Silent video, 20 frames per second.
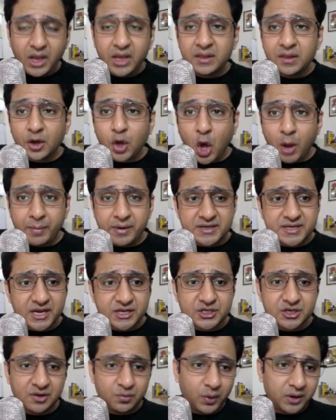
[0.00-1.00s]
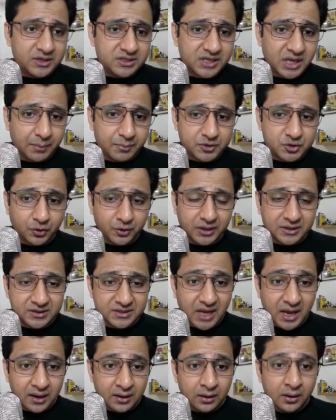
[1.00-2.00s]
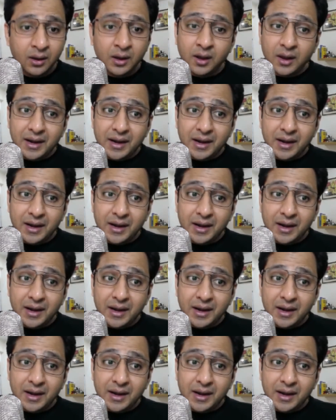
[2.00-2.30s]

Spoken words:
In the comment section, once the episode is done,